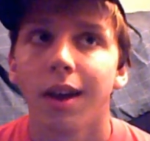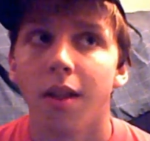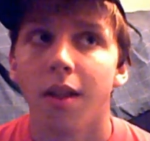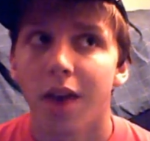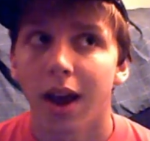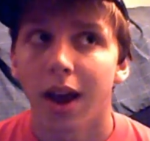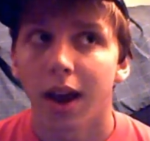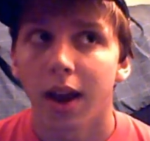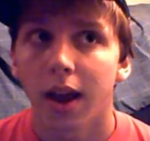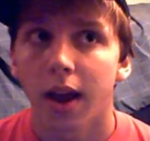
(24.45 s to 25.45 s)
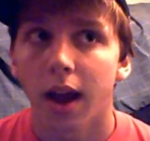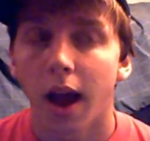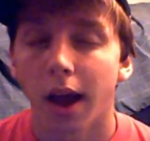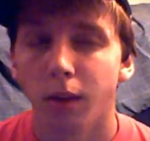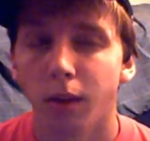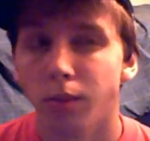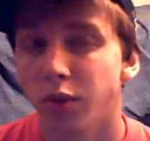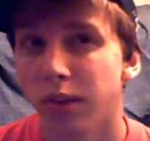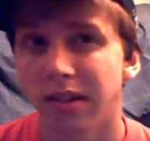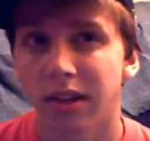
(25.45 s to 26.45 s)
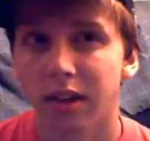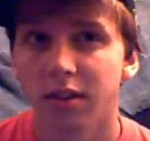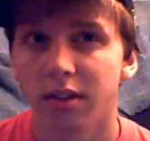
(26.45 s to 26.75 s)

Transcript: in that I'm twisting